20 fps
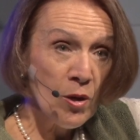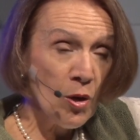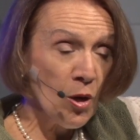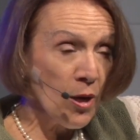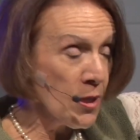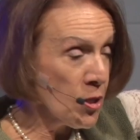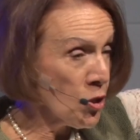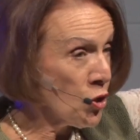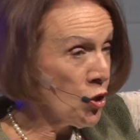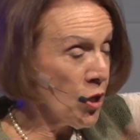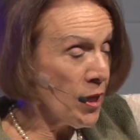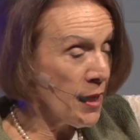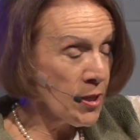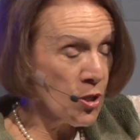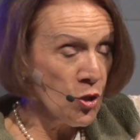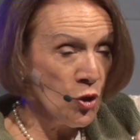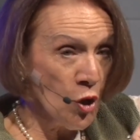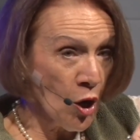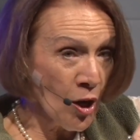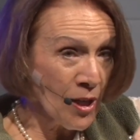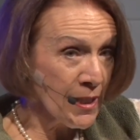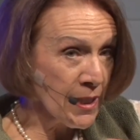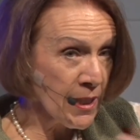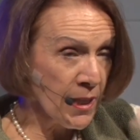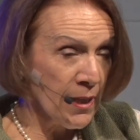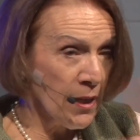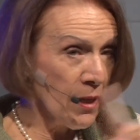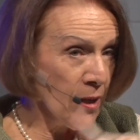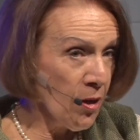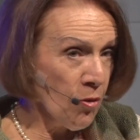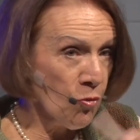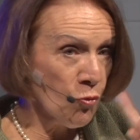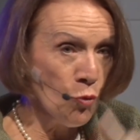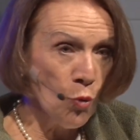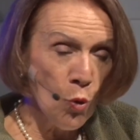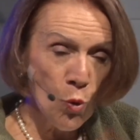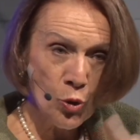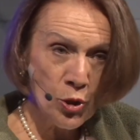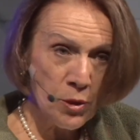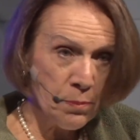is not
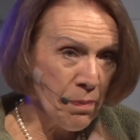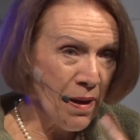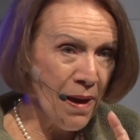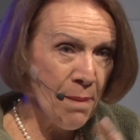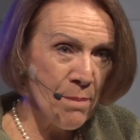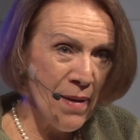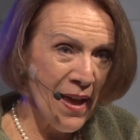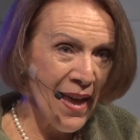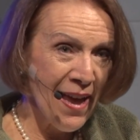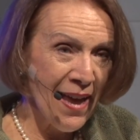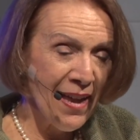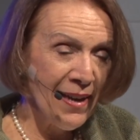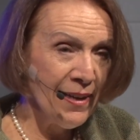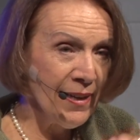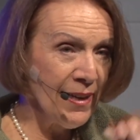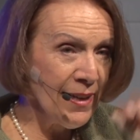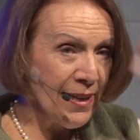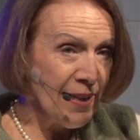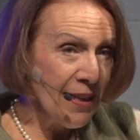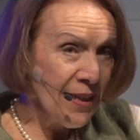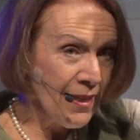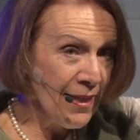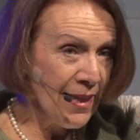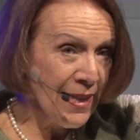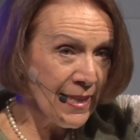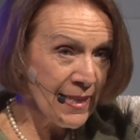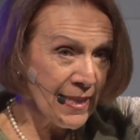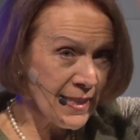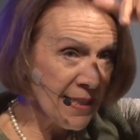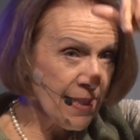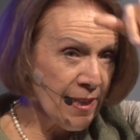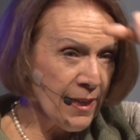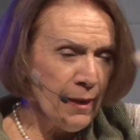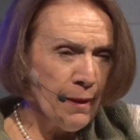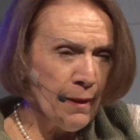wrought by man. This,